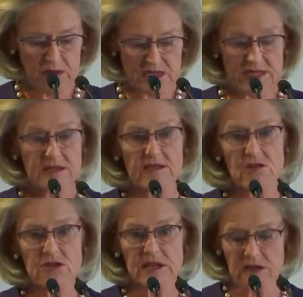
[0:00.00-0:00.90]
We see
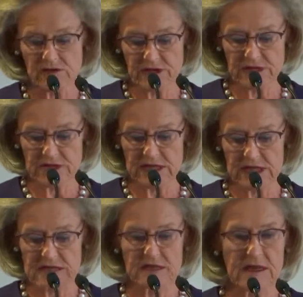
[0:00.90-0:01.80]
social
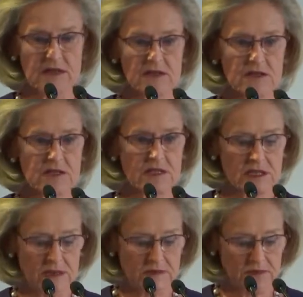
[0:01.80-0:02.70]
innovation as an
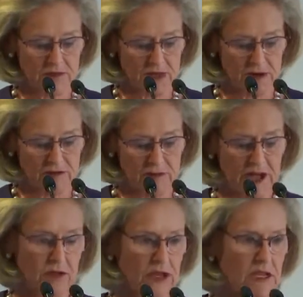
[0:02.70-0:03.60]
ecosystem of
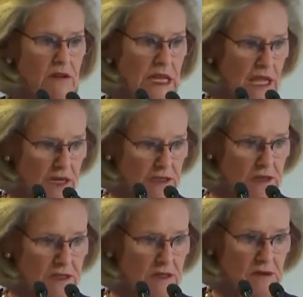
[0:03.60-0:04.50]
pioneering
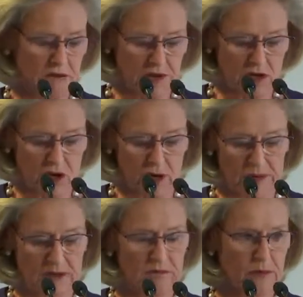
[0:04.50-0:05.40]
actors with a
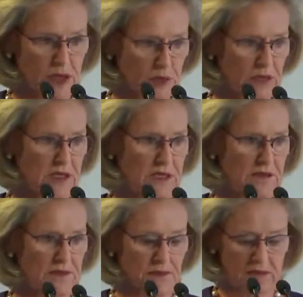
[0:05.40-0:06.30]
common
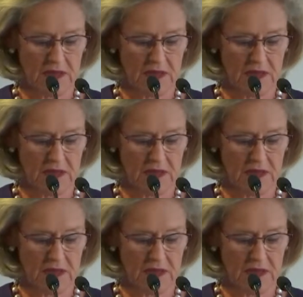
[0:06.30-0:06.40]
purpose.